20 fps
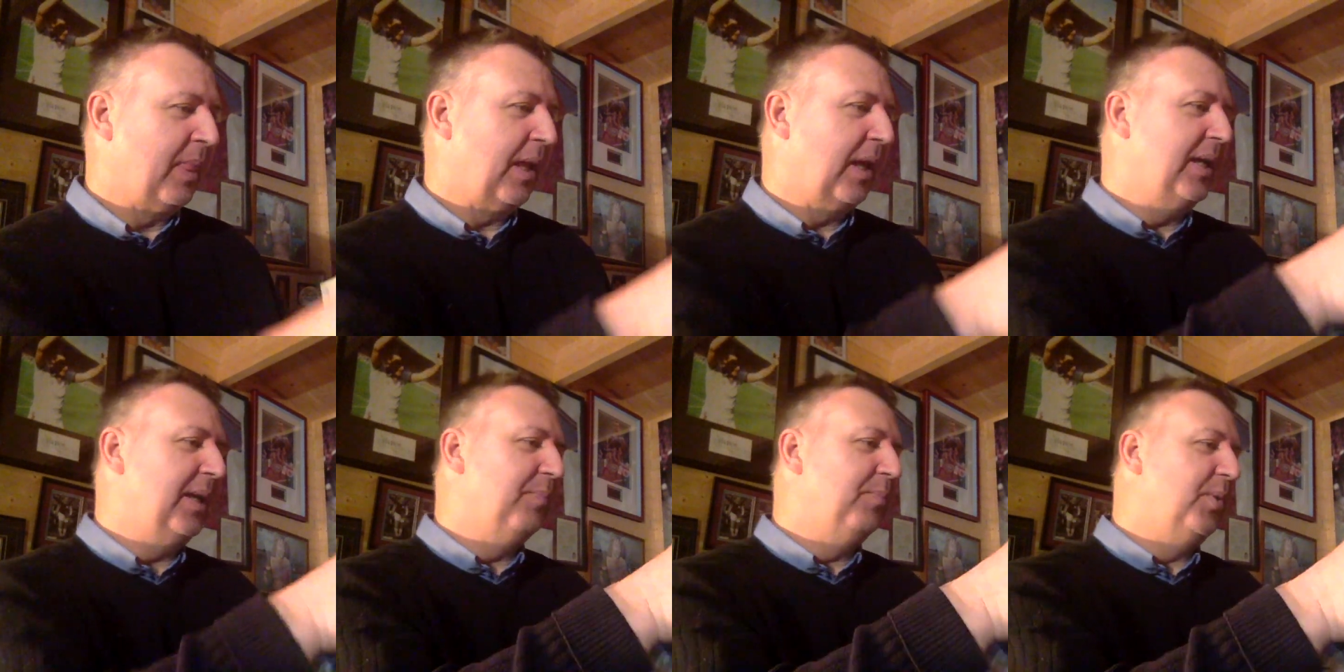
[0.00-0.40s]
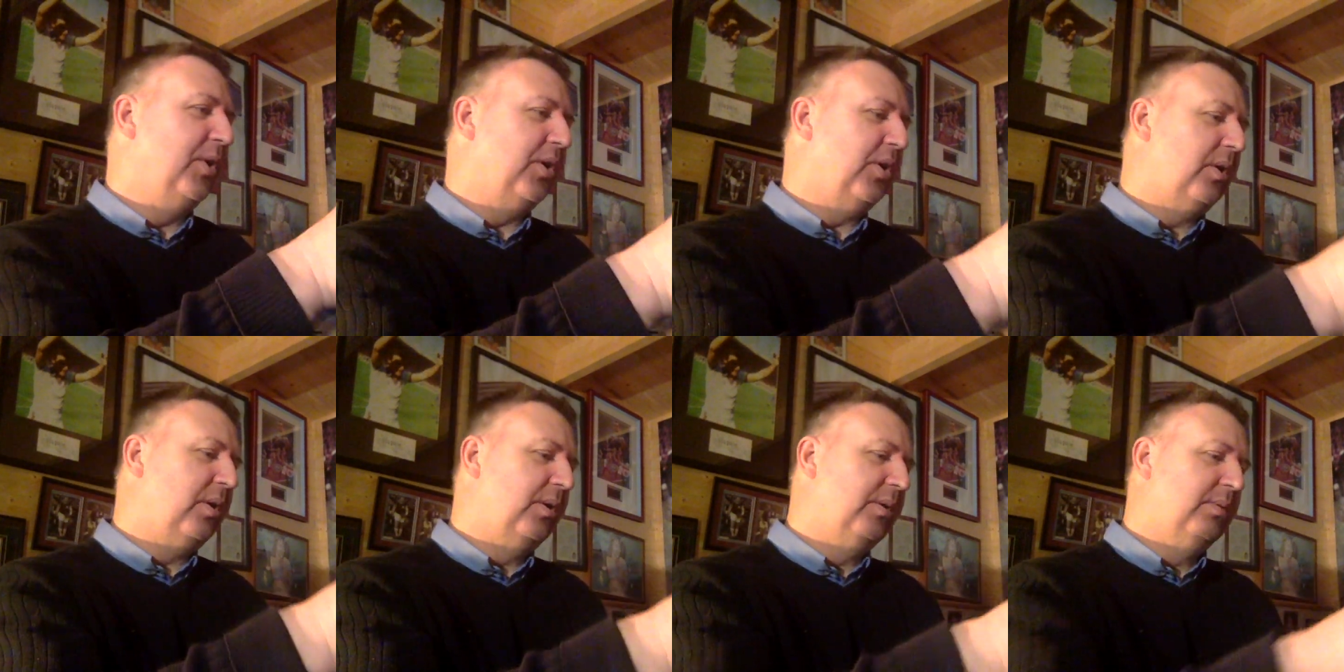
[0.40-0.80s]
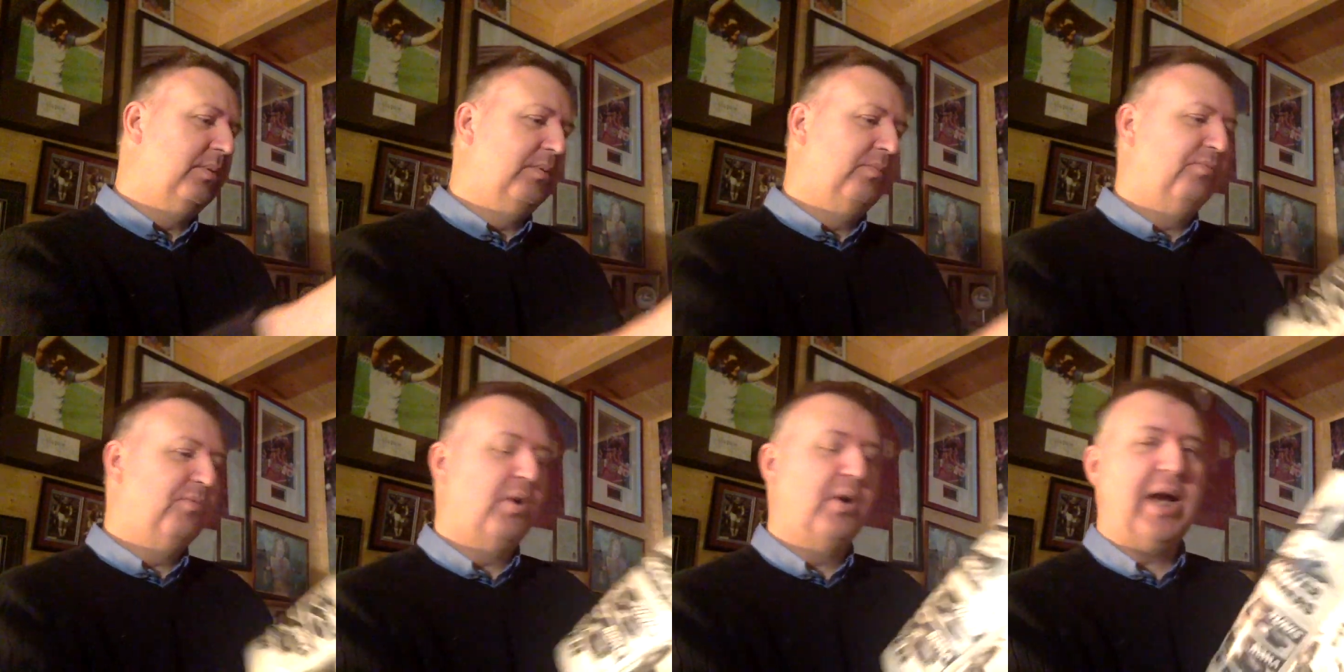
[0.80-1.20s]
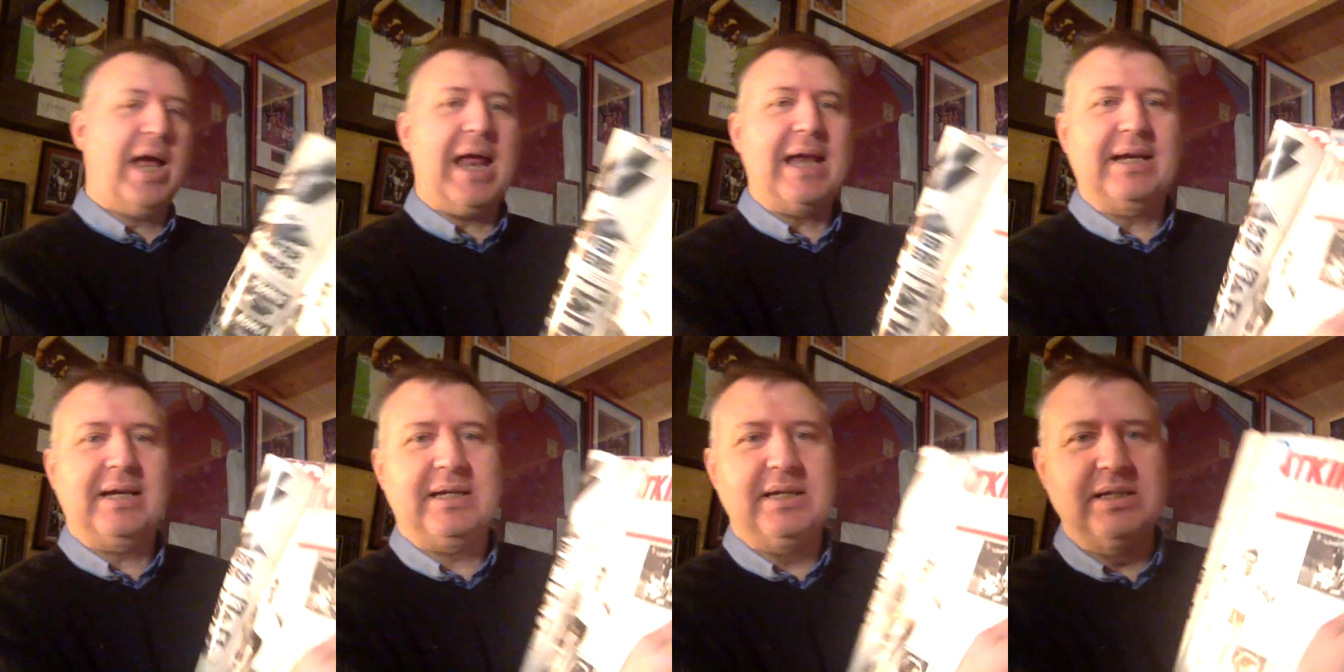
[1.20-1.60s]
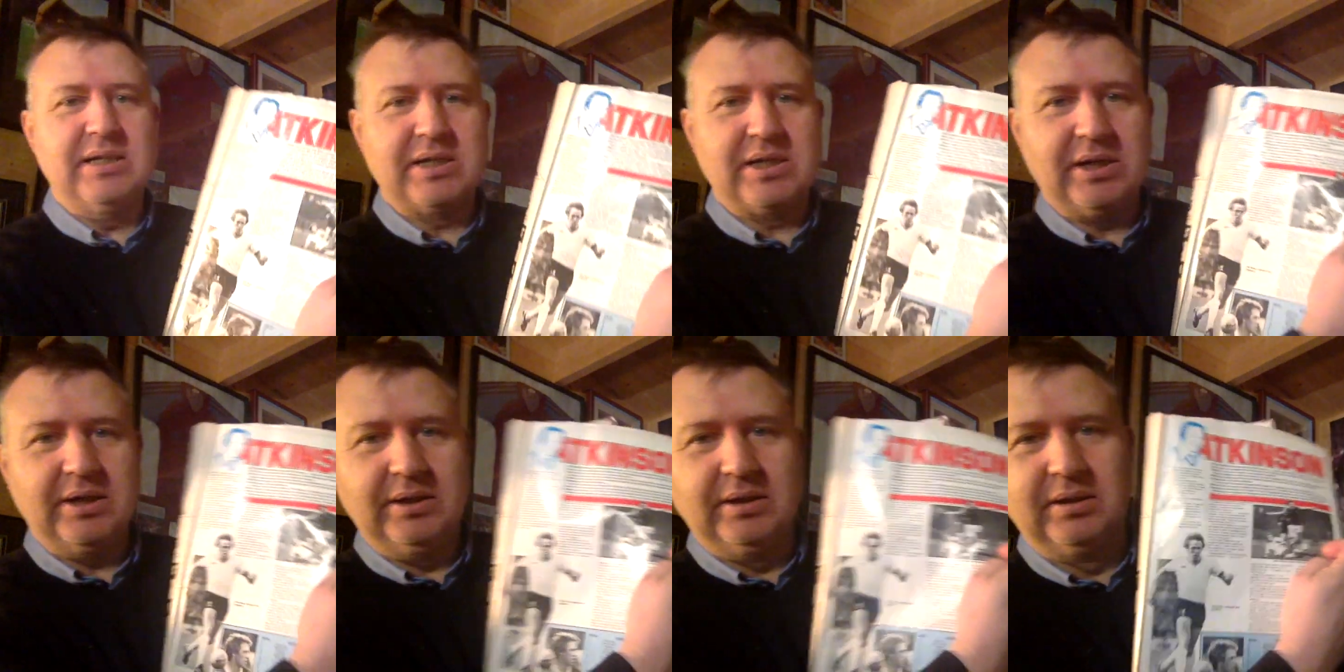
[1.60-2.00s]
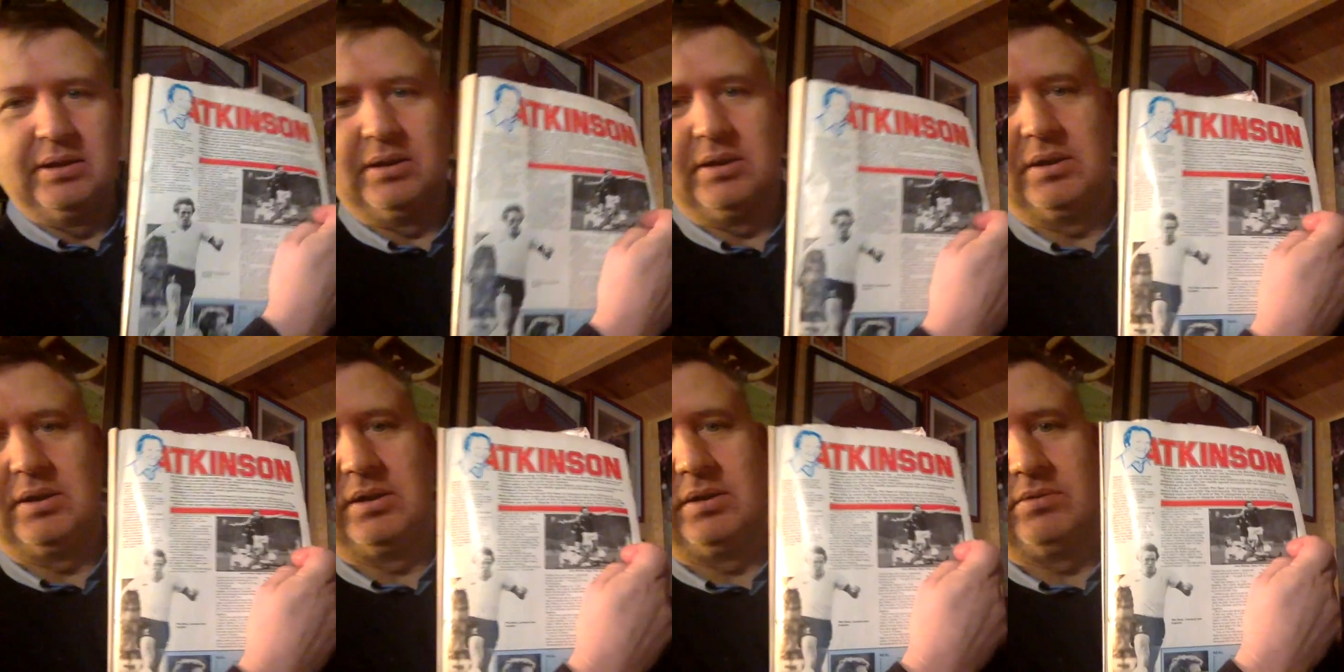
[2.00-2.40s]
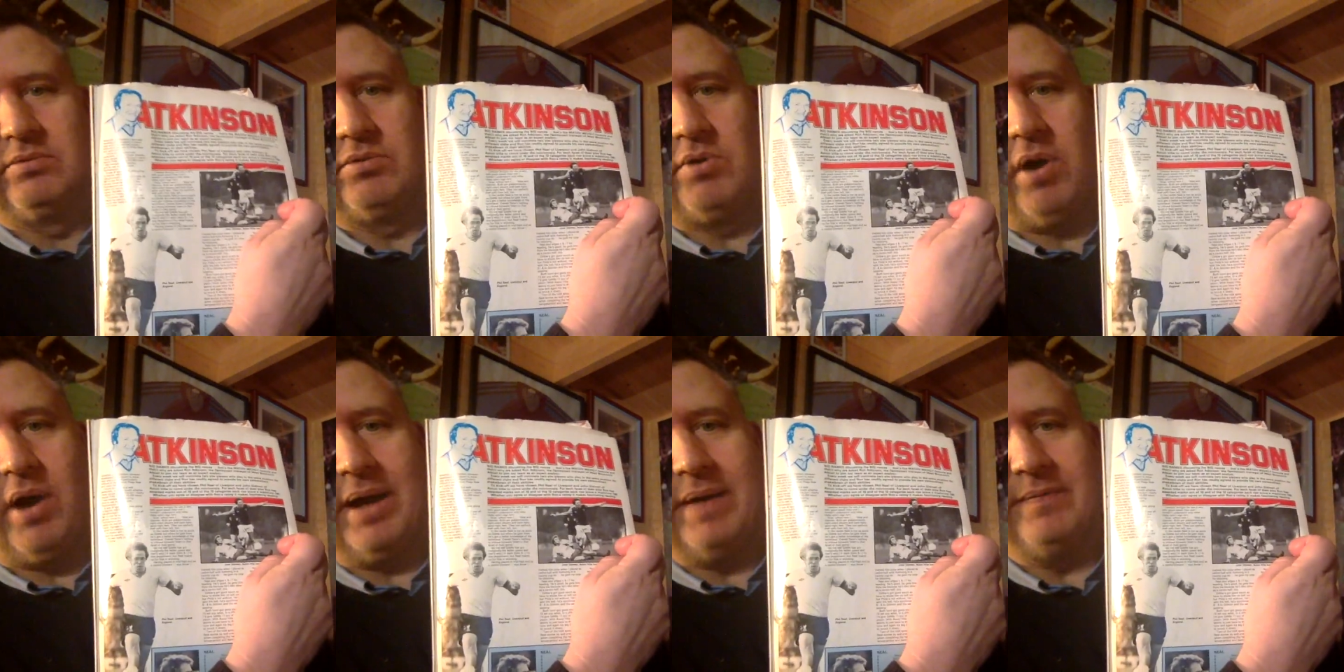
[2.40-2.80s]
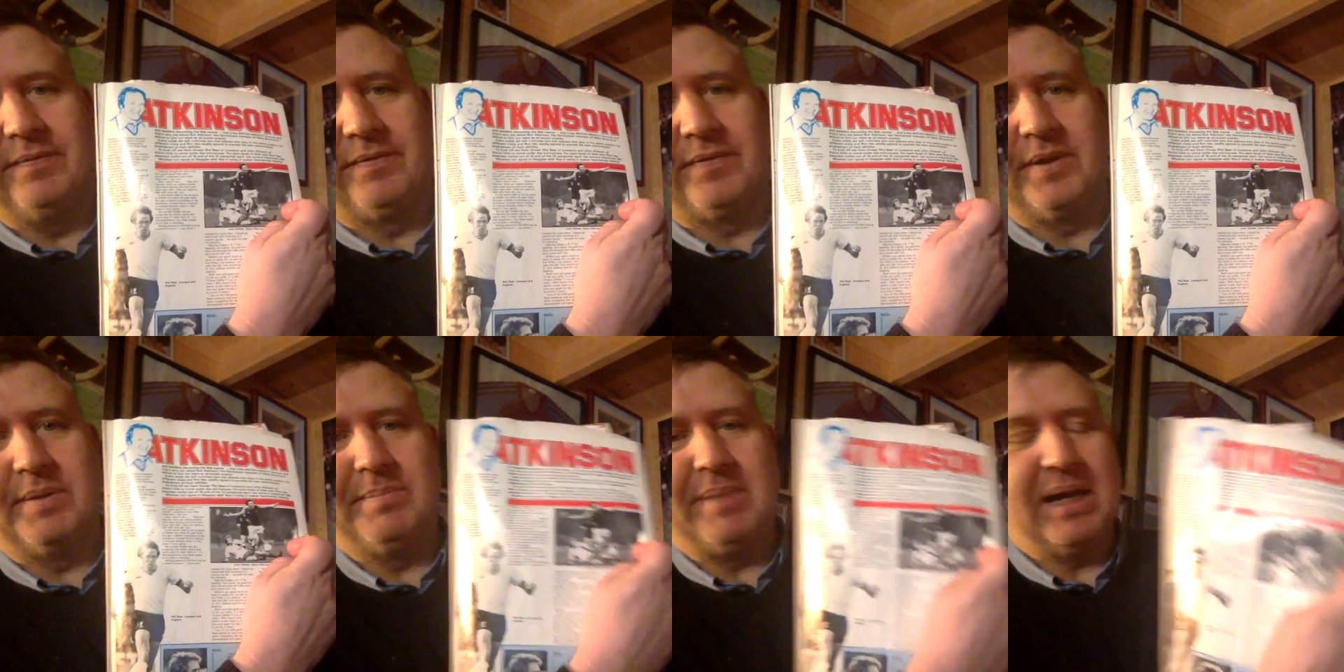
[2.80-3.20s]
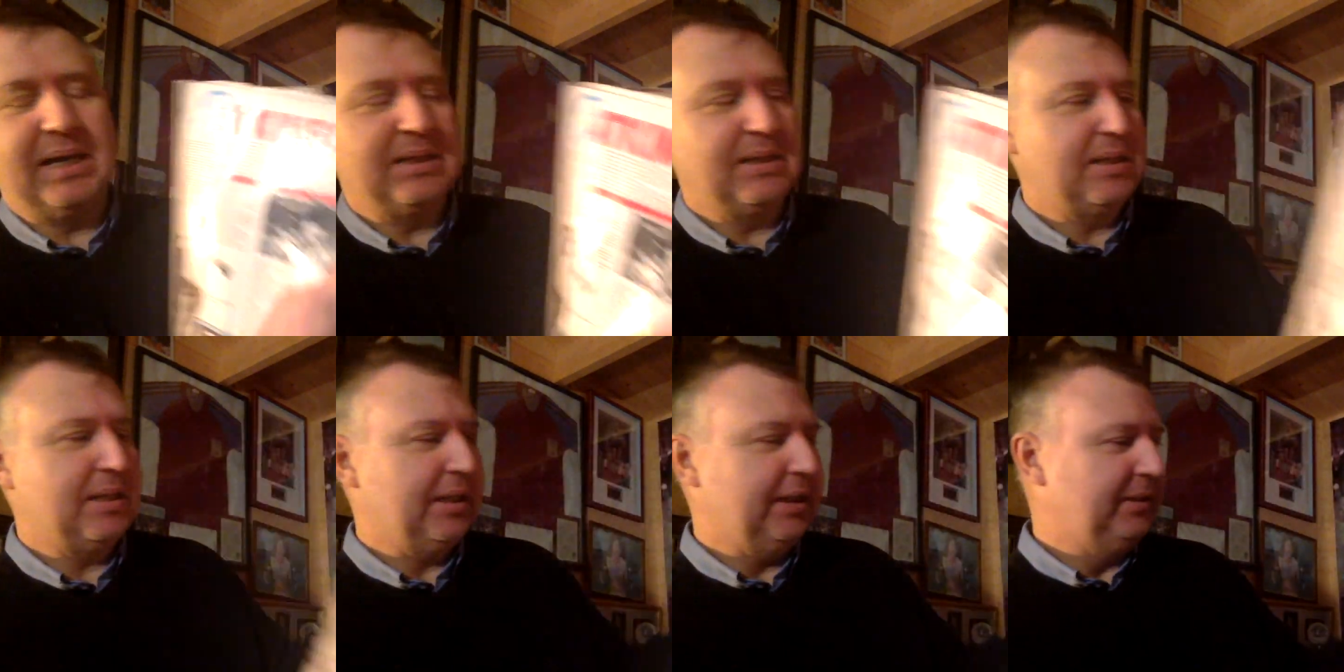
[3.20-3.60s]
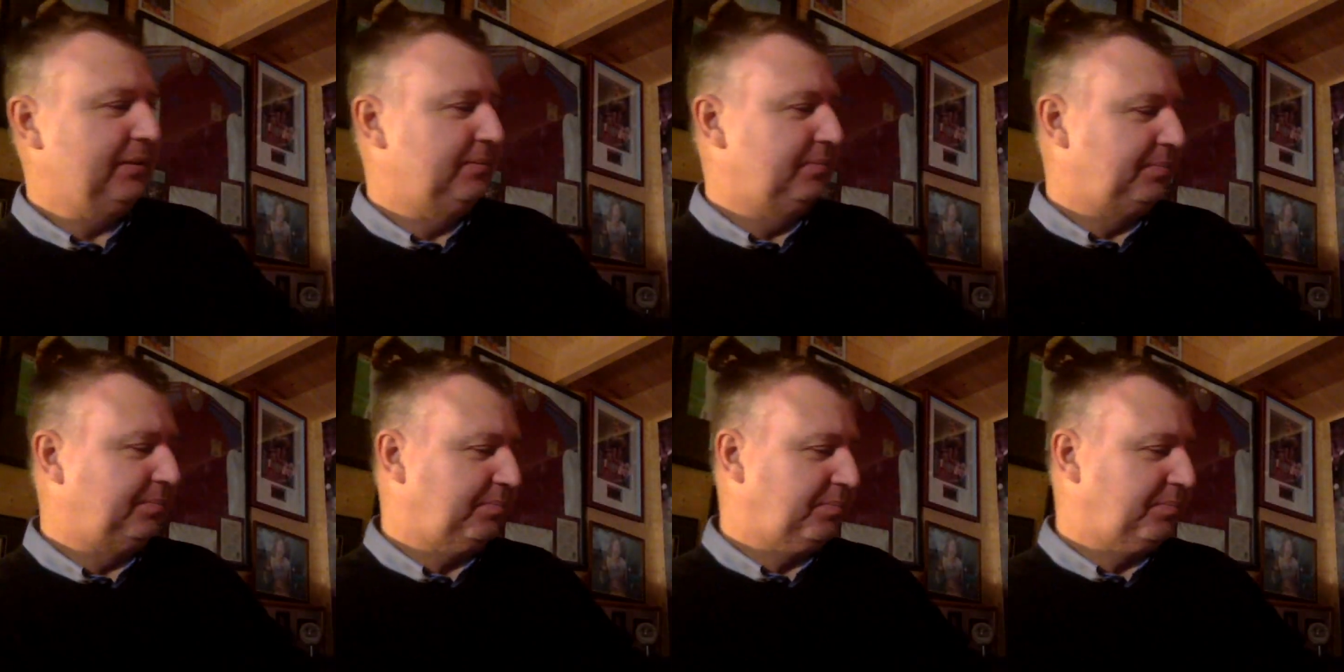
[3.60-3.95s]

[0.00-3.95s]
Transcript: And then we've got Ron Atkinson writing for the magazine.